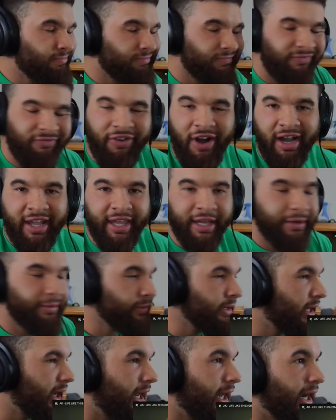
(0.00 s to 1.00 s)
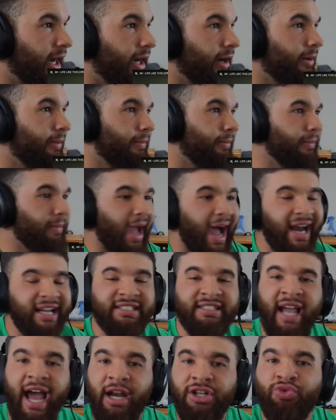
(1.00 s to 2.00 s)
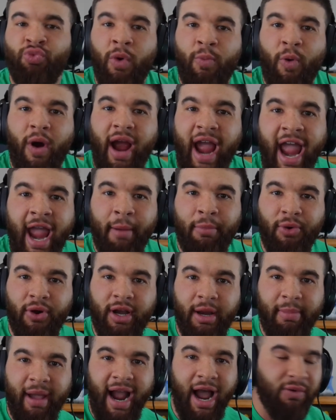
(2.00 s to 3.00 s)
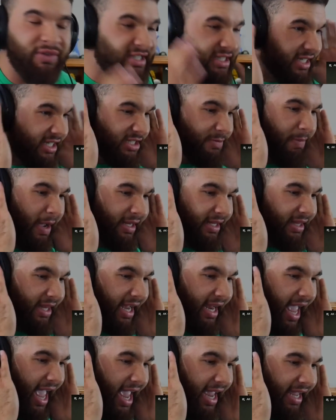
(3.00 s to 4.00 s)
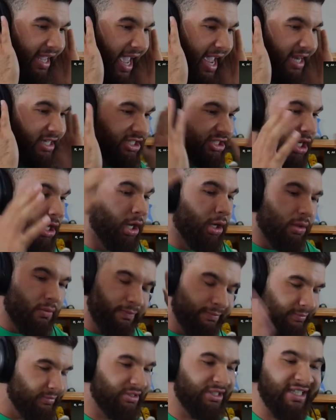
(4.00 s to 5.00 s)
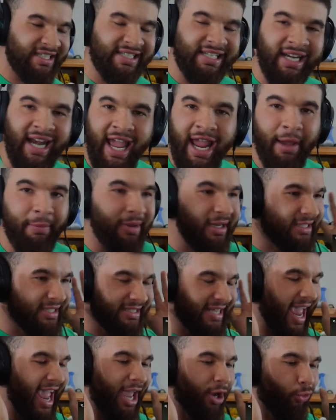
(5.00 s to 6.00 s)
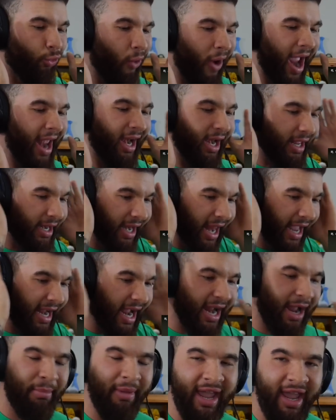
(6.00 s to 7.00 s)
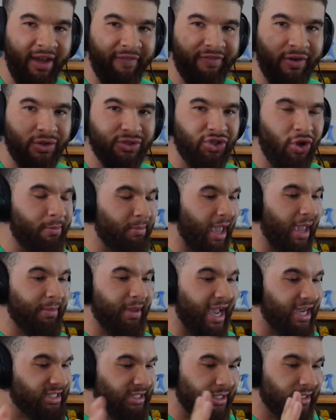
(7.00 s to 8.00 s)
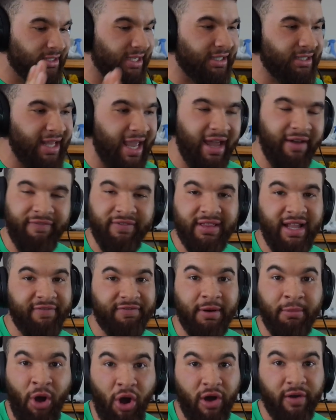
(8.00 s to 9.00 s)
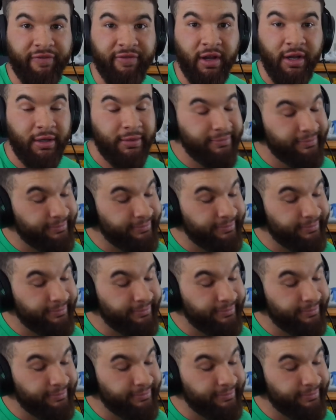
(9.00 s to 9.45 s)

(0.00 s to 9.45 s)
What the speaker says: Fuck it. I just want more hammer in the back. I was just expecting like an AK just slamming, just head rattling, like I got my headphones on. Maybe I should have left them off.